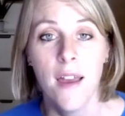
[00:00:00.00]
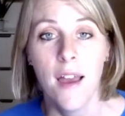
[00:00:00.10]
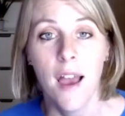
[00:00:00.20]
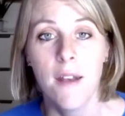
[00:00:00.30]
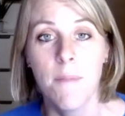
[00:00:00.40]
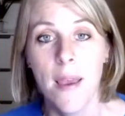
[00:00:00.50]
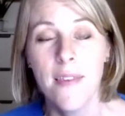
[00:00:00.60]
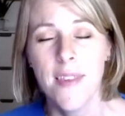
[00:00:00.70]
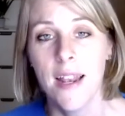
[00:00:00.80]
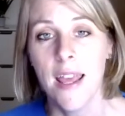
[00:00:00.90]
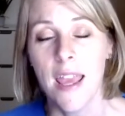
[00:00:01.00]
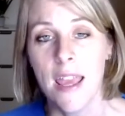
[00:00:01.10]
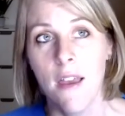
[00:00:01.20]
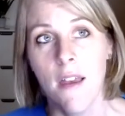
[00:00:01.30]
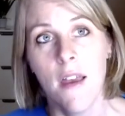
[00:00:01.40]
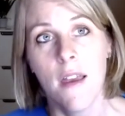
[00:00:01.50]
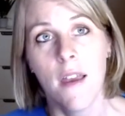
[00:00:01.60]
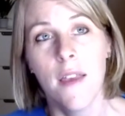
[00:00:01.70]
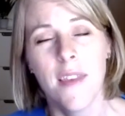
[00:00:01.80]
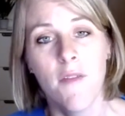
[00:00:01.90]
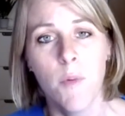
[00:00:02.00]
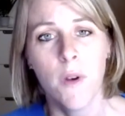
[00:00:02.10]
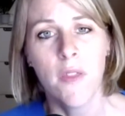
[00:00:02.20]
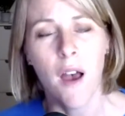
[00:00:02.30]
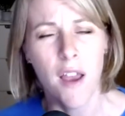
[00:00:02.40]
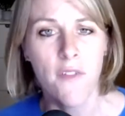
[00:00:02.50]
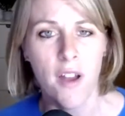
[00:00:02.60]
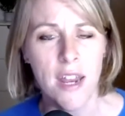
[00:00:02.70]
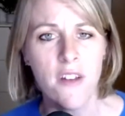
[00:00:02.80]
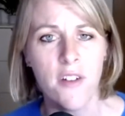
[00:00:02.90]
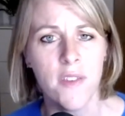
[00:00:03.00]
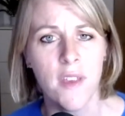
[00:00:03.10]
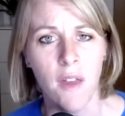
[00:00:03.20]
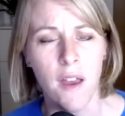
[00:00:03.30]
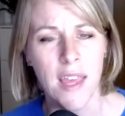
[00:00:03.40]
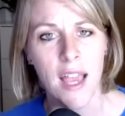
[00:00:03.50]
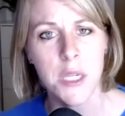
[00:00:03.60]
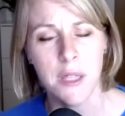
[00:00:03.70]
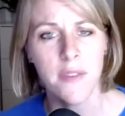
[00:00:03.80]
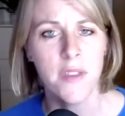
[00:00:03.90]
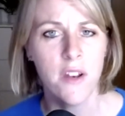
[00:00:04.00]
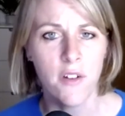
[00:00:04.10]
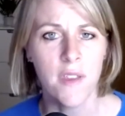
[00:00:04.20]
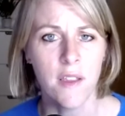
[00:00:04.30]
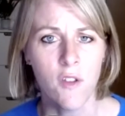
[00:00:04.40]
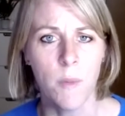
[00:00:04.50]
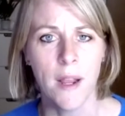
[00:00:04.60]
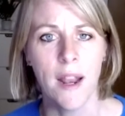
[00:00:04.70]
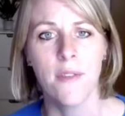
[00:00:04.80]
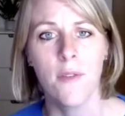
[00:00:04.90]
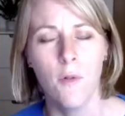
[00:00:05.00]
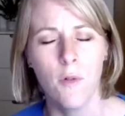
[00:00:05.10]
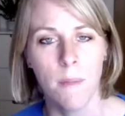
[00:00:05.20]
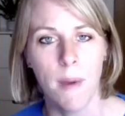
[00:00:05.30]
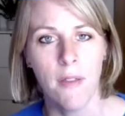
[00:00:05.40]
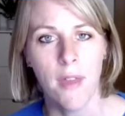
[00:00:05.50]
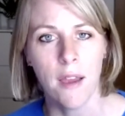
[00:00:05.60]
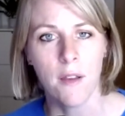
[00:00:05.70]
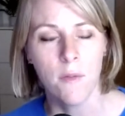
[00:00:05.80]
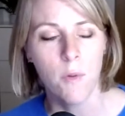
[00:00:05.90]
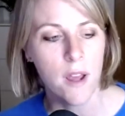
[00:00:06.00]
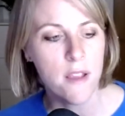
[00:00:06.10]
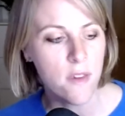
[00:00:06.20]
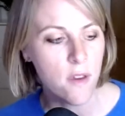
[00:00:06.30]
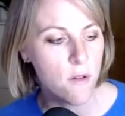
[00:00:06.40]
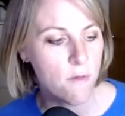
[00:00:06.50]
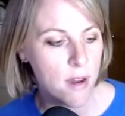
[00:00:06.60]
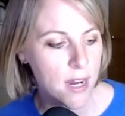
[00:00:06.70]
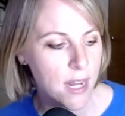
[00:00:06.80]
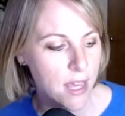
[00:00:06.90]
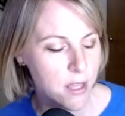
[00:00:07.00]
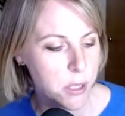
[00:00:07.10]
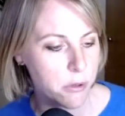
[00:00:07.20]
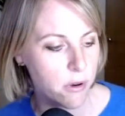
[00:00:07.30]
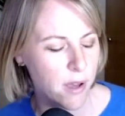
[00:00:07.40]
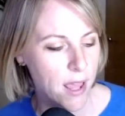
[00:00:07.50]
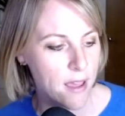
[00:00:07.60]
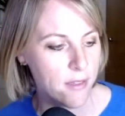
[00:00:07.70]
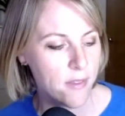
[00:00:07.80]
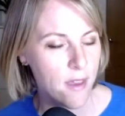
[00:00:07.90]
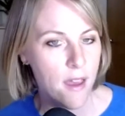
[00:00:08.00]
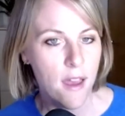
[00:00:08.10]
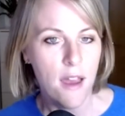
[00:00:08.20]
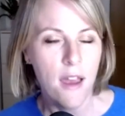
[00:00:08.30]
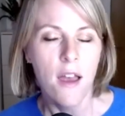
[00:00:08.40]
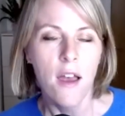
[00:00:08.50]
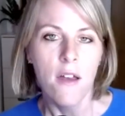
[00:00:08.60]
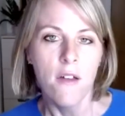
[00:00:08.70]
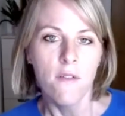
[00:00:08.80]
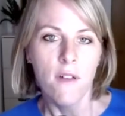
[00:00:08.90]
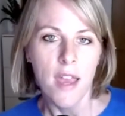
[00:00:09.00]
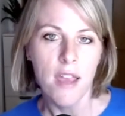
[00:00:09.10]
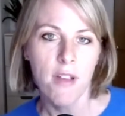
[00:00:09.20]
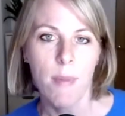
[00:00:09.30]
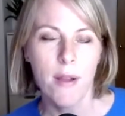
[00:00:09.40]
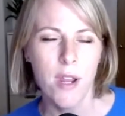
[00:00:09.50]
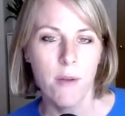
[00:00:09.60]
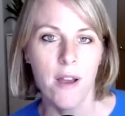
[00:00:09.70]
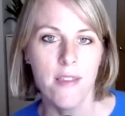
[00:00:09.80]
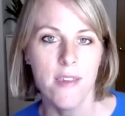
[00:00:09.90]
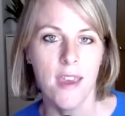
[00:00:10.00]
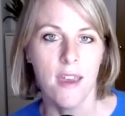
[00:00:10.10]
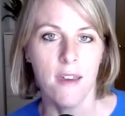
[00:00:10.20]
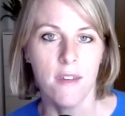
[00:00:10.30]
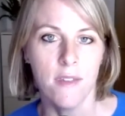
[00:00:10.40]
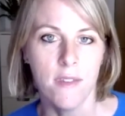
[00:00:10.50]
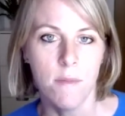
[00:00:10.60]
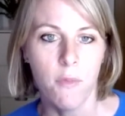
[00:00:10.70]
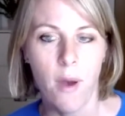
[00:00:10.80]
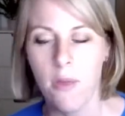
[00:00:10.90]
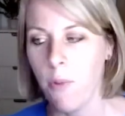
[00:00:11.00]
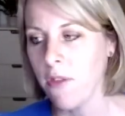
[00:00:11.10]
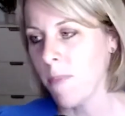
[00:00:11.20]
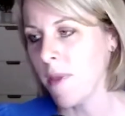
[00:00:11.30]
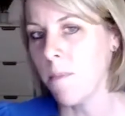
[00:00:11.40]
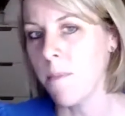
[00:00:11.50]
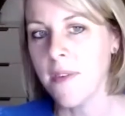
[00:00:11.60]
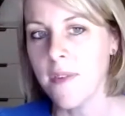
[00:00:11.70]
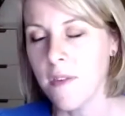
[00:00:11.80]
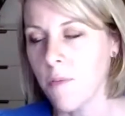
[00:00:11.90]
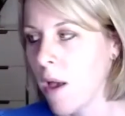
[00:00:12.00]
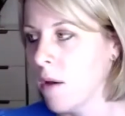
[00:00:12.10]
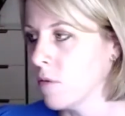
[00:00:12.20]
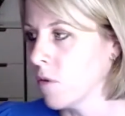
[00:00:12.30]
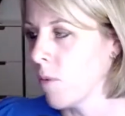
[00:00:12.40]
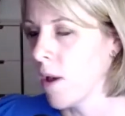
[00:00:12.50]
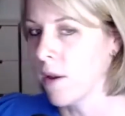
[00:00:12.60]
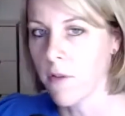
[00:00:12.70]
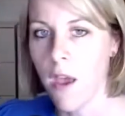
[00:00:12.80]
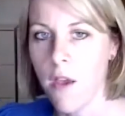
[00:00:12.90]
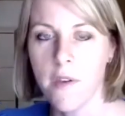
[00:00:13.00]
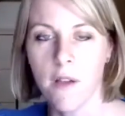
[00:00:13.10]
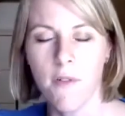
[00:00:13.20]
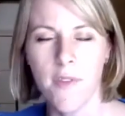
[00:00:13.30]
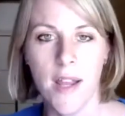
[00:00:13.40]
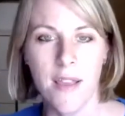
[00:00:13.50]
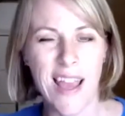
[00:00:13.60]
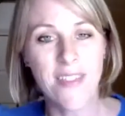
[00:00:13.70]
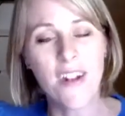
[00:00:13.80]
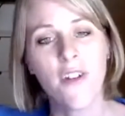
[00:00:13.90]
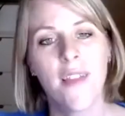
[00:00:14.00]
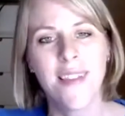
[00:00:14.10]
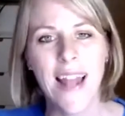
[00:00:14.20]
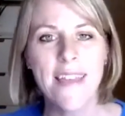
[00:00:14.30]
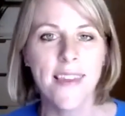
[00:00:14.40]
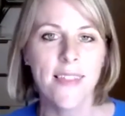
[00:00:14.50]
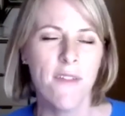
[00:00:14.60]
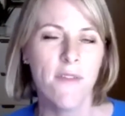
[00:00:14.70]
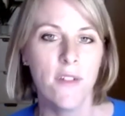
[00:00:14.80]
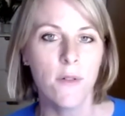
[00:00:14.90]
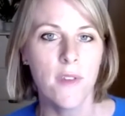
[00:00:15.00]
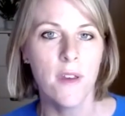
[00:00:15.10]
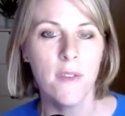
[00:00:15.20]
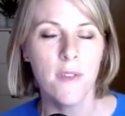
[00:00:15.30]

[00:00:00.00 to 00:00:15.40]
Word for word: and basically, it's everybody that I find interesting that I think actually that's an interesting topic. Let's talk about that. Because what I do really enjoy is hearing about new ideas, whether it be the business world or the world of coaching and resilience, and then translating that for doctors.